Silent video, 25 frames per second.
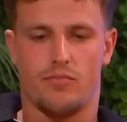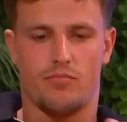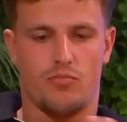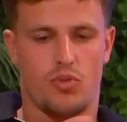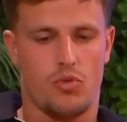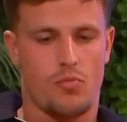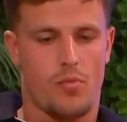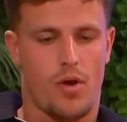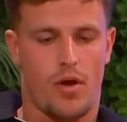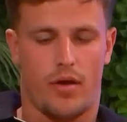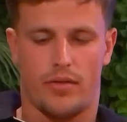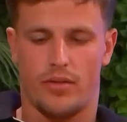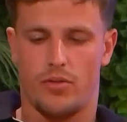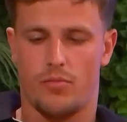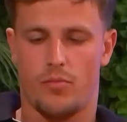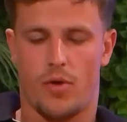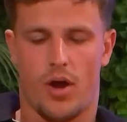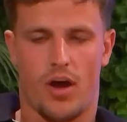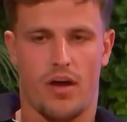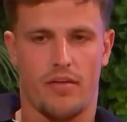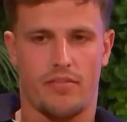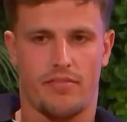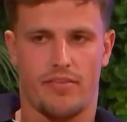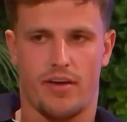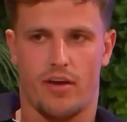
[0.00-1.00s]
you might you
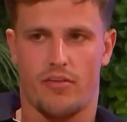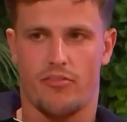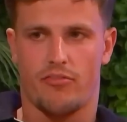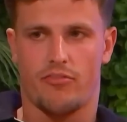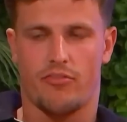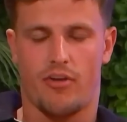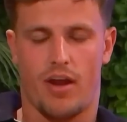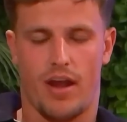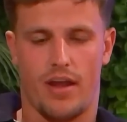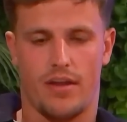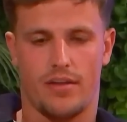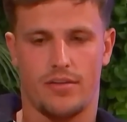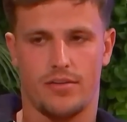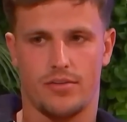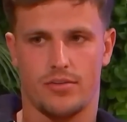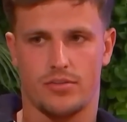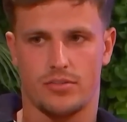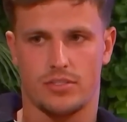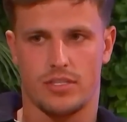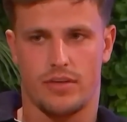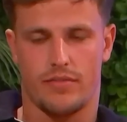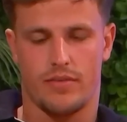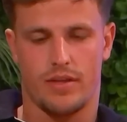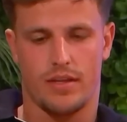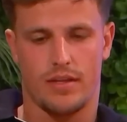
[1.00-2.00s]
might have felt threatened or
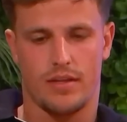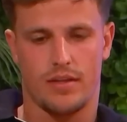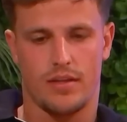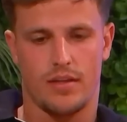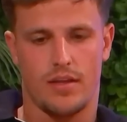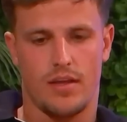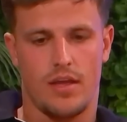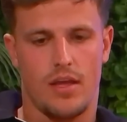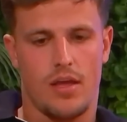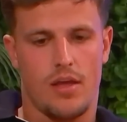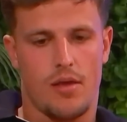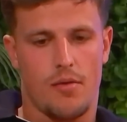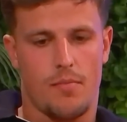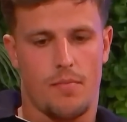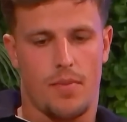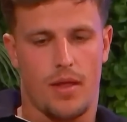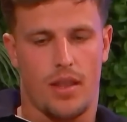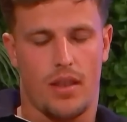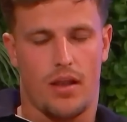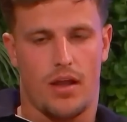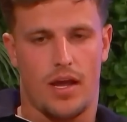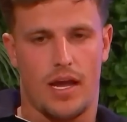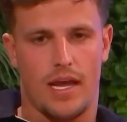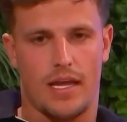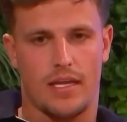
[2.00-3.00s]
something, but
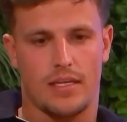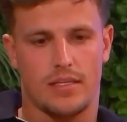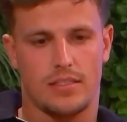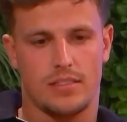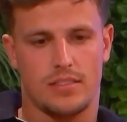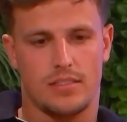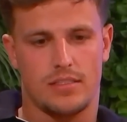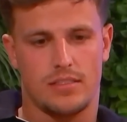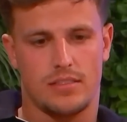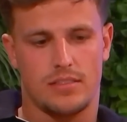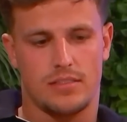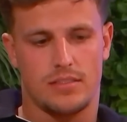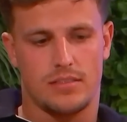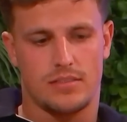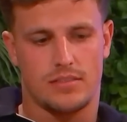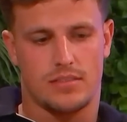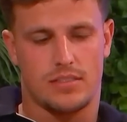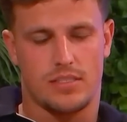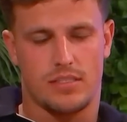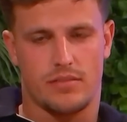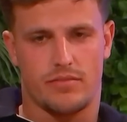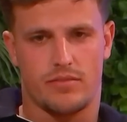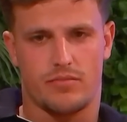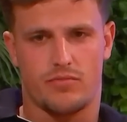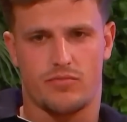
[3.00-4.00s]
like
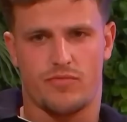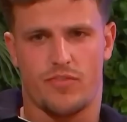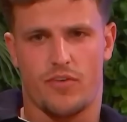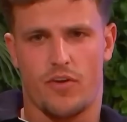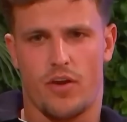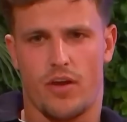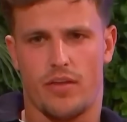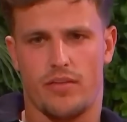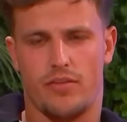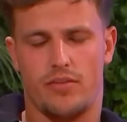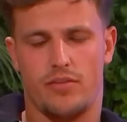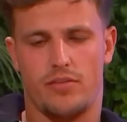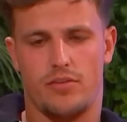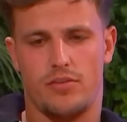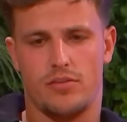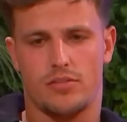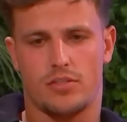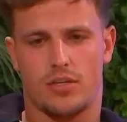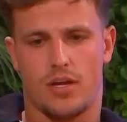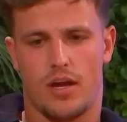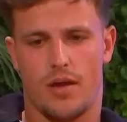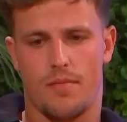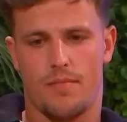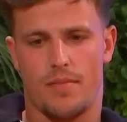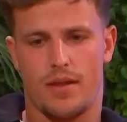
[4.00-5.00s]
to, for you to
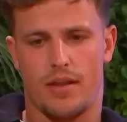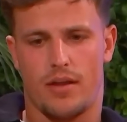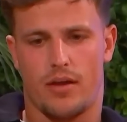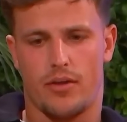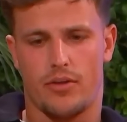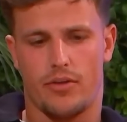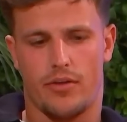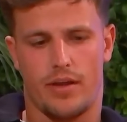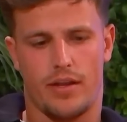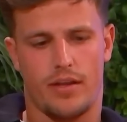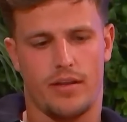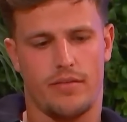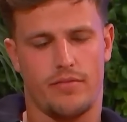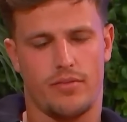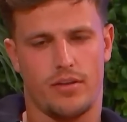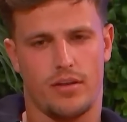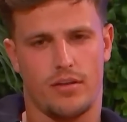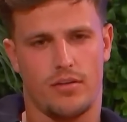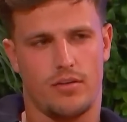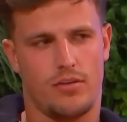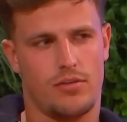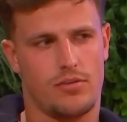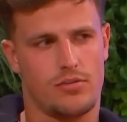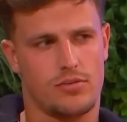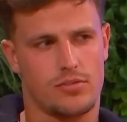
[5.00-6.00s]
go in bed, oh, you ain't even
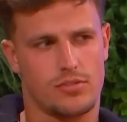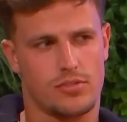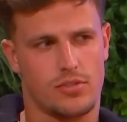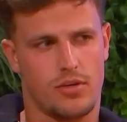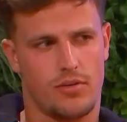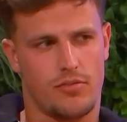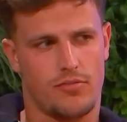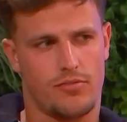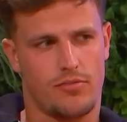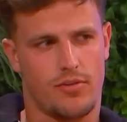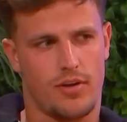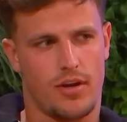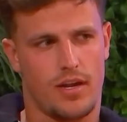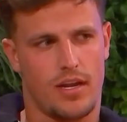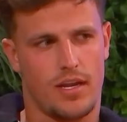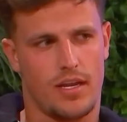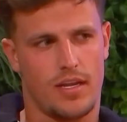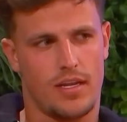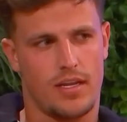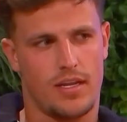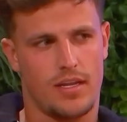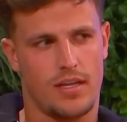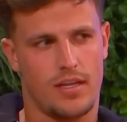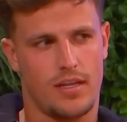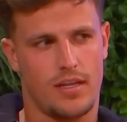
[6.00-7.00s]
in Luca's top three. I,